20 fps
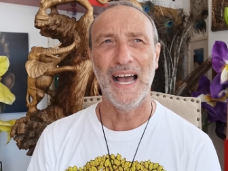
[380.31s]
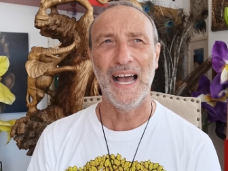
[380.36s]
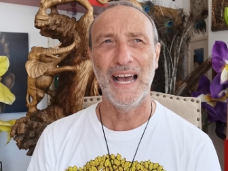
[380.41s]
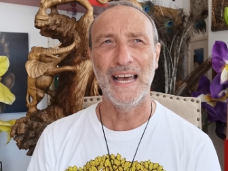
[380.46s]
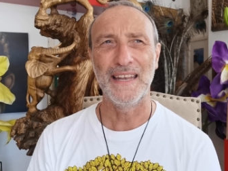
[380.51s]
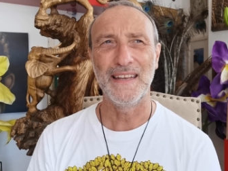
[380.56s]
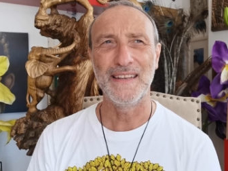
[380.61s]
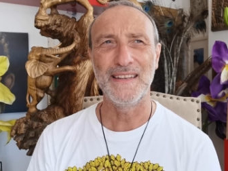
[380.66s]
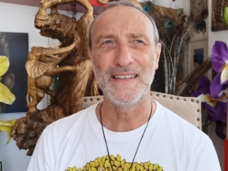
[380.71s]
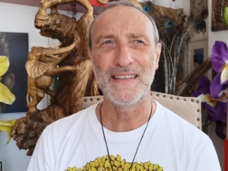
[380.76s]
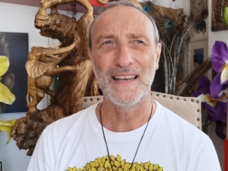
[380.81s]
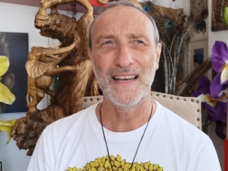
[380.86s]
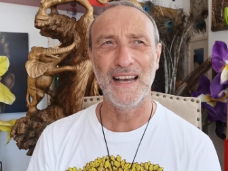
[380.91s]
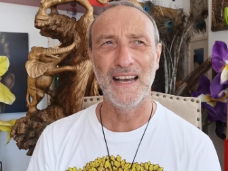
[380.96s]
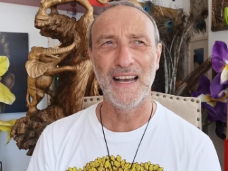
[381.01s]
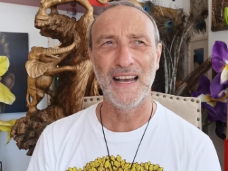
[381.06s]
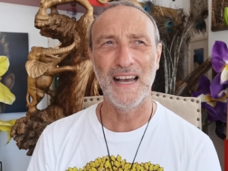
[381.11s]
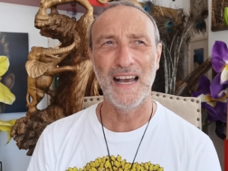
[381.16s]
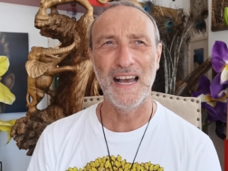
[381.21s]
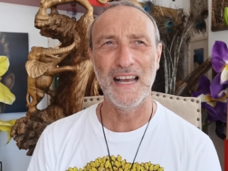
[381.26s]
and
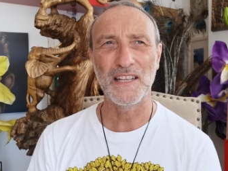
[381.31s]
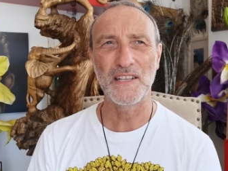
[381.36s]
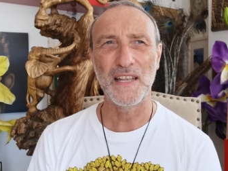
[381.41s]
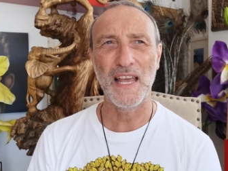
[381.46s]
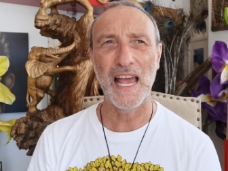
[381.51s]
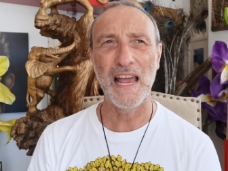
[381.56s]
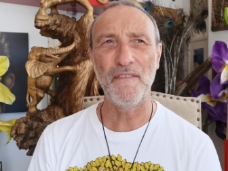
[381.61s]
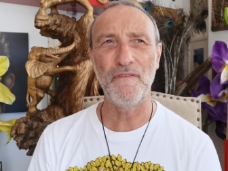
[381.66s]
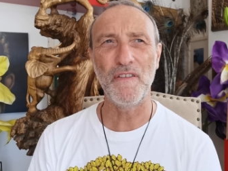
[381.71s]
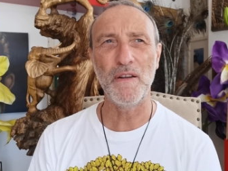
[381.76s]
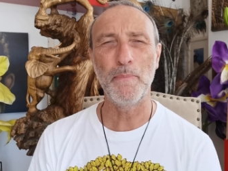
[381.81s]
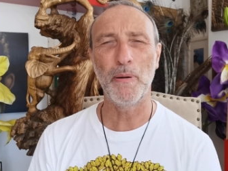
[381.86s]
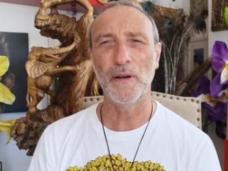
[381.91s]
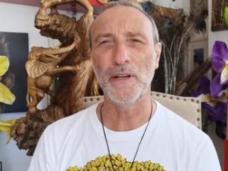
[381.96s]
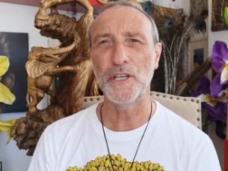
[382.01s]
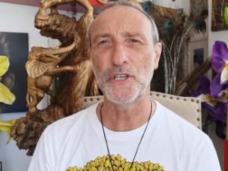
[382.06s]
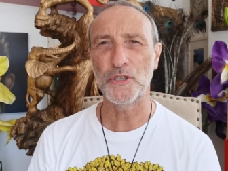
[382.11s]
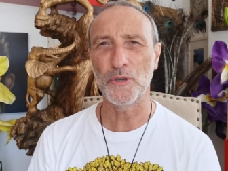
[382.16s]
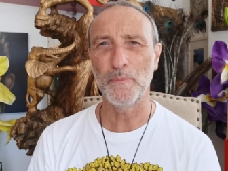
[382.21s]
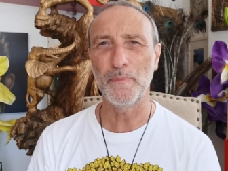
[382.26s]

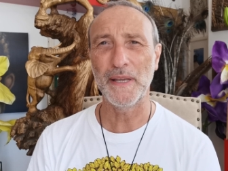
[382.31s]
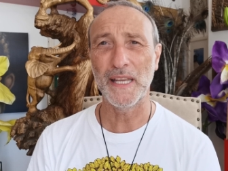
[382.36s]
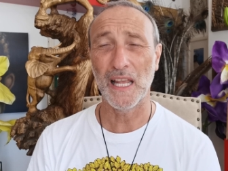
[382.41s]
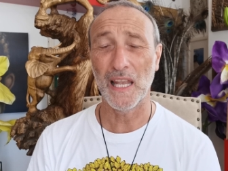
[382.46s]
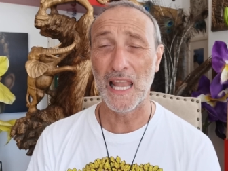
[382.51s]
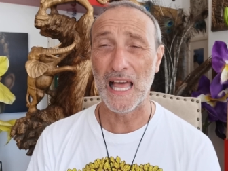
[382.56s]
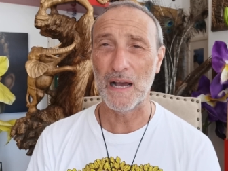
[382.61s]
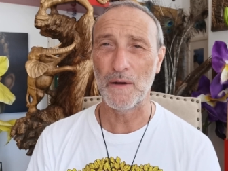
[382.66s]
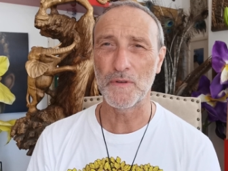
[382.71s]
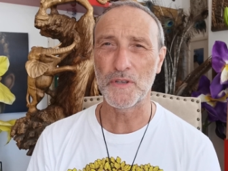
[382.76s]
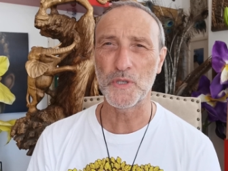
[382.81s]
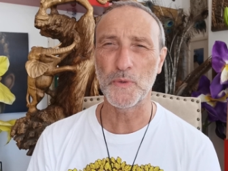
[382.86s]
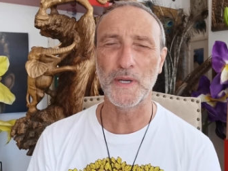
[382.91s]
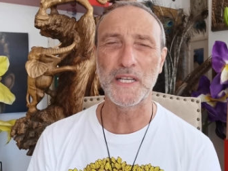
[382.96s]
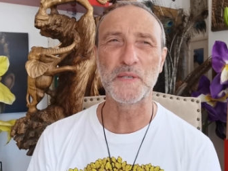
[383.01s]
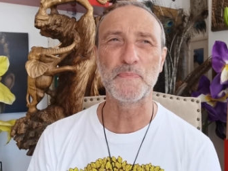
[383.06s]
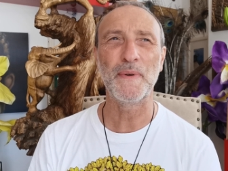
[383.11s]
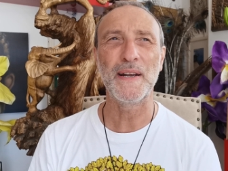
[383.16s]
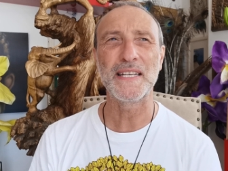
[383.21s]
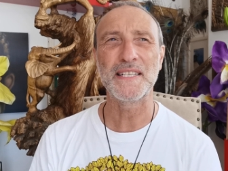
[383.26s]
everybody should be allowed to
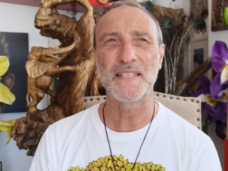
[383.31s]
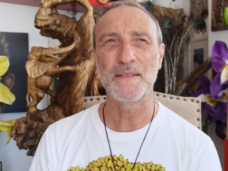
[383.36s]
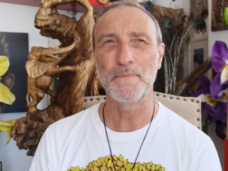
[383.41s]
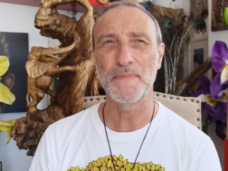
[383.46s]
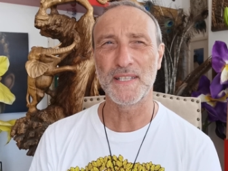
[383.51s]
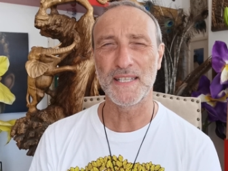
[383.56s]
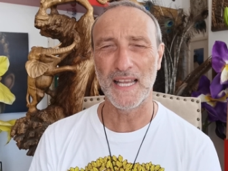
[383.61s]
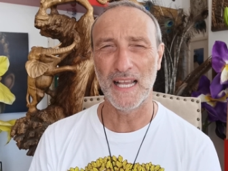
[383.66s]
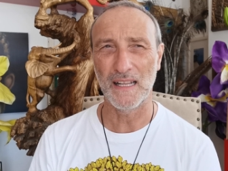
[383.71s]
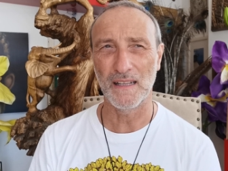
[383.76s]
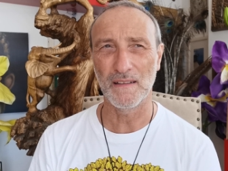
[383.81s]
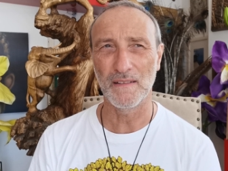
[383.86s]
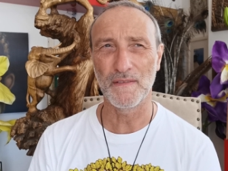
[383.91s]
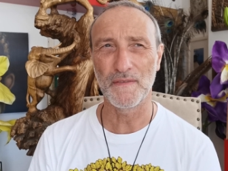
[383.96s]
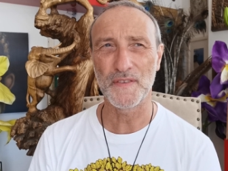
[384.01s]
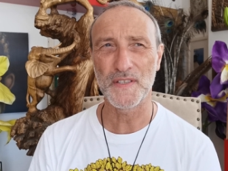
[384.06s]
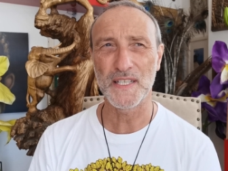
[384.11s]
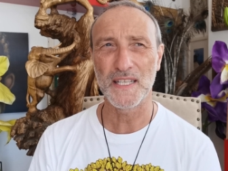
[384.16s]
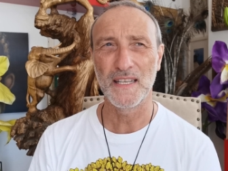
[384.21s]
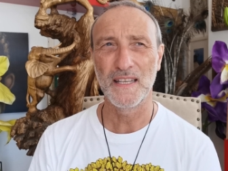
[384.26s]
express
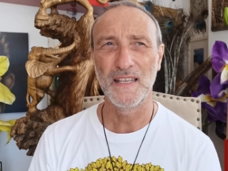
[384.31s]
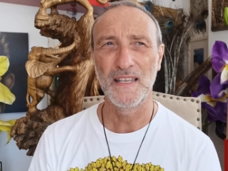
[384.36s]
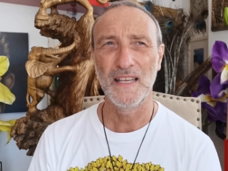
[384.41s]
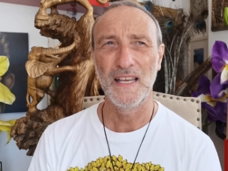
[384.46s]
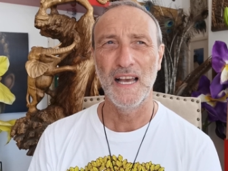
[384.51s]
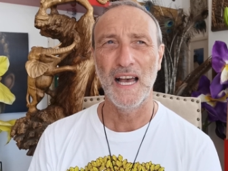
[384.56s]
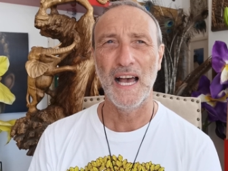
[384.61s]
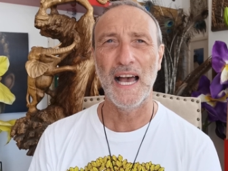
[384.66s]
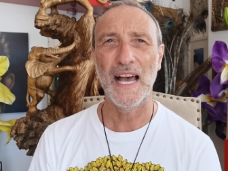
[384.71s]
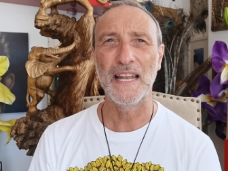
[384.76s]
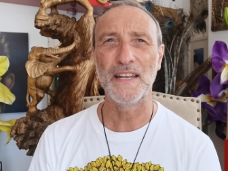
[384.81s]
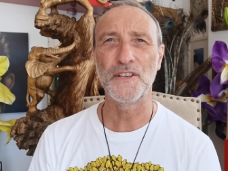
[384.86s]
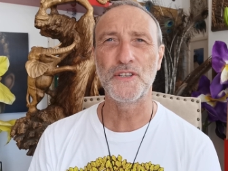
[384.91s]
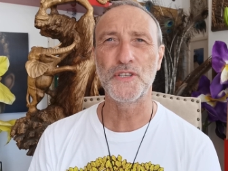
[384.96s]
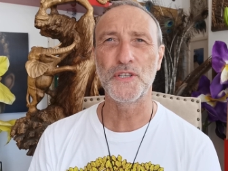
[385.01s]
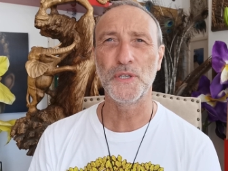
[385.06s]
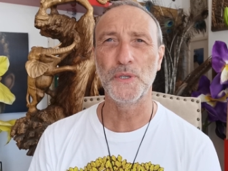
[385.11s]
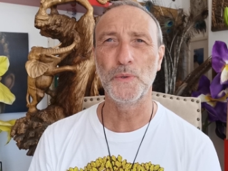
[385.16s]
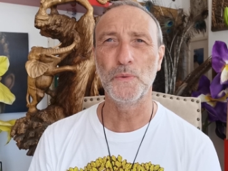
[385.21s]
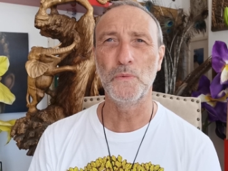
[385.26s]
themselves and
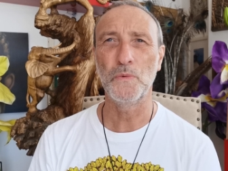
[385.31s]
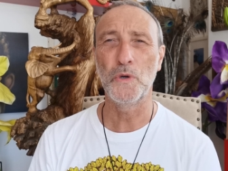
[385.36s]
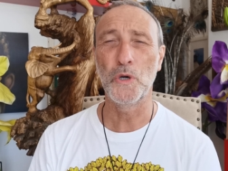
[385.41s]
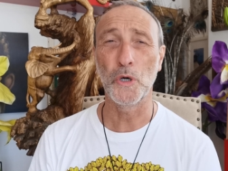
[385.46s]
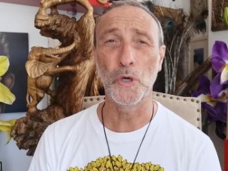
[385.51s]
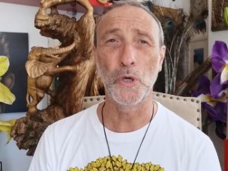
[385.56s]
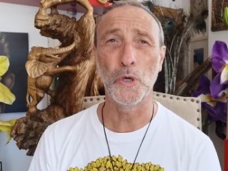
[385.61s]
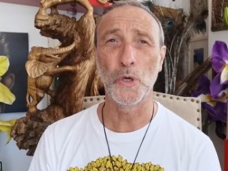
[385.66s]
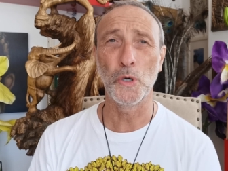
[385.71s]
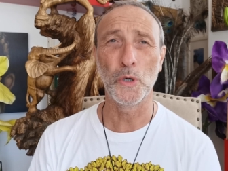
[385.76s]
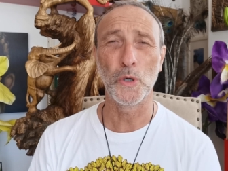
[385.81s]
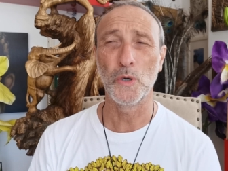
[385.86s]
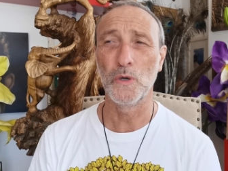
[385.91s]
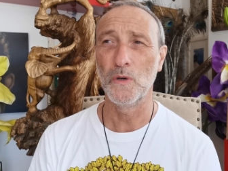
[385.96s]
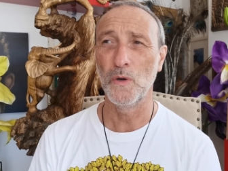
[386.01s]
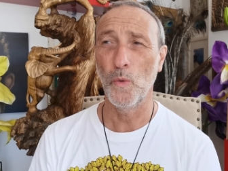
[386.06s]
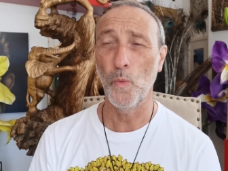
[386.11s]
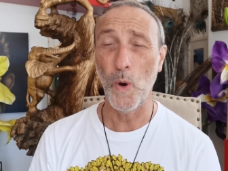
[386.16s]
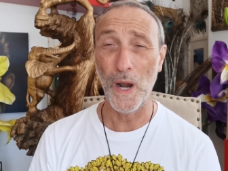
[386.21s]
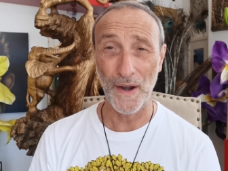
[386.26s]
to go
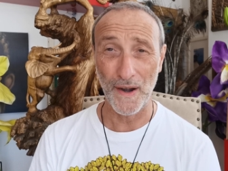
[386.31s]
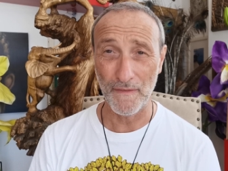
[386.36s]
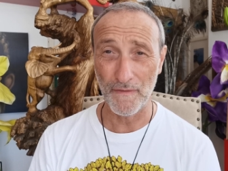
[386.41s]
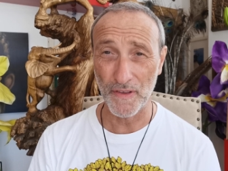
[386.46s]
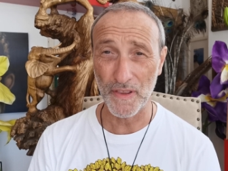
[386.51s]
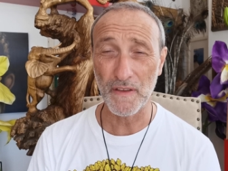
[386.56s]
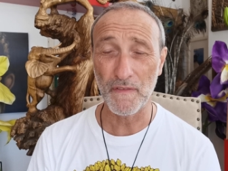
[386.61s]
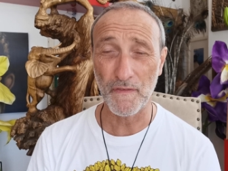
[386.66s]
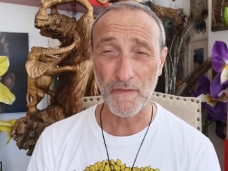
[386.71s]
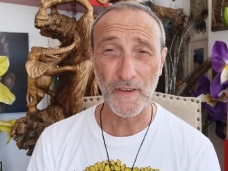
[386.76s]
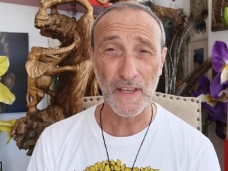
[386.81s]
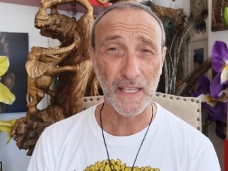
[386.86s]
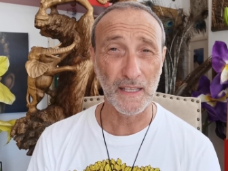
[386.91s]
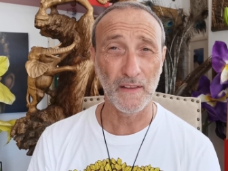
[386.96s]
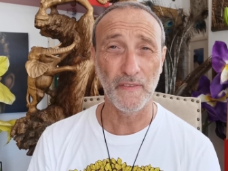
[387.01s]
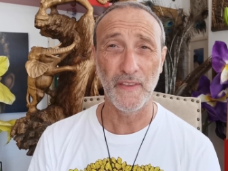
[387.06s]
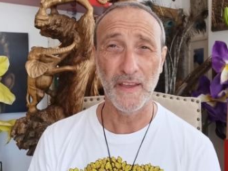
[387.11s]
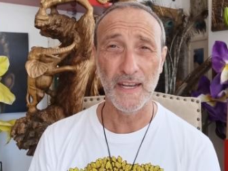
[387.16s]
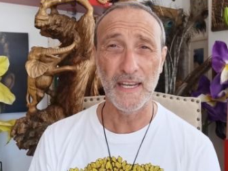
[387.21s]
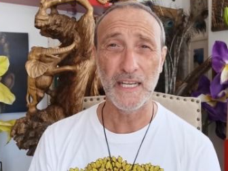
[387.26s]
wherever they
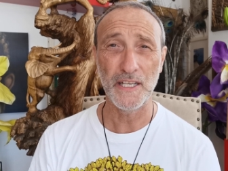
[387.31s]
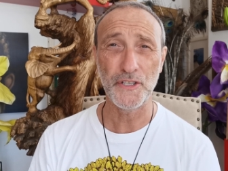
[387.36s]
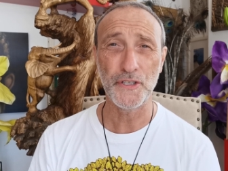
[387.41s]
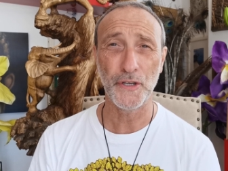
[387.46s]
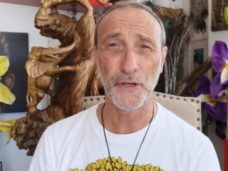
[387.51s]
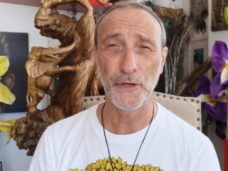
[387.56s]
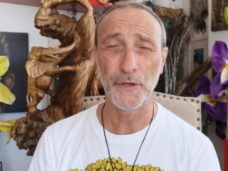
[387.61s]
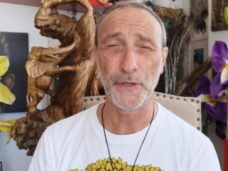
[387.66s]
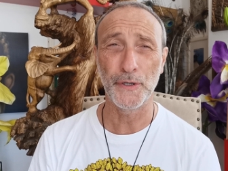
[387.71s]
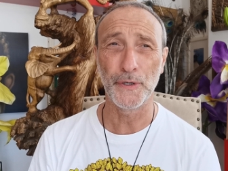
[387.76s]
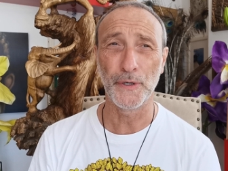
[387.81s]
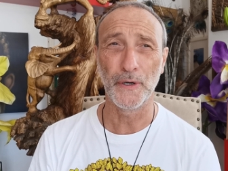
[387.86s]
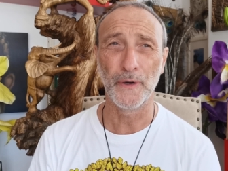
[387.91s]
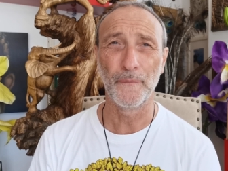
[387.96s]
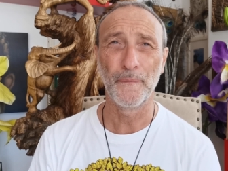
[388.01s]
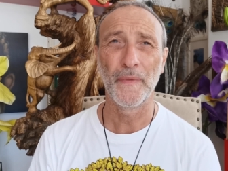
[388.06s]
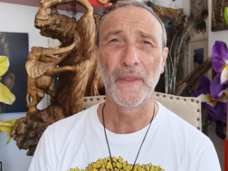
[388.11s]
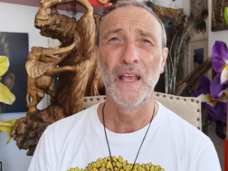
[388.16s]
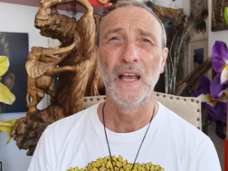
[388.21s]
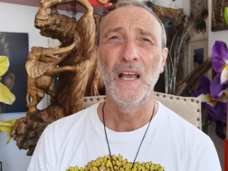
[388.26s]
feel they need to
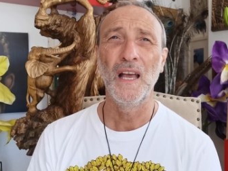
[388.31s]
go.